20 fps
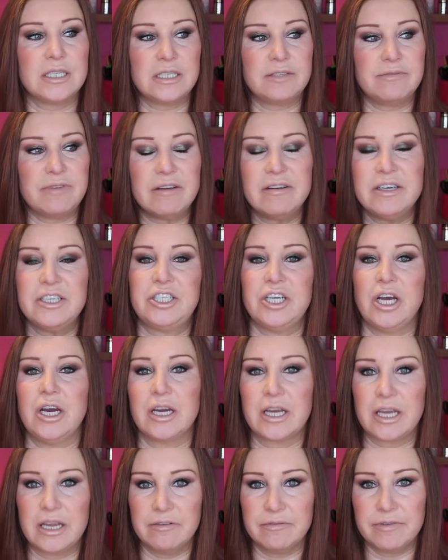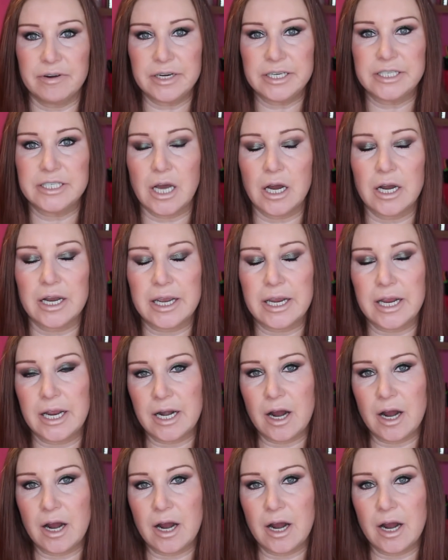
it's very jerky and very tuggy,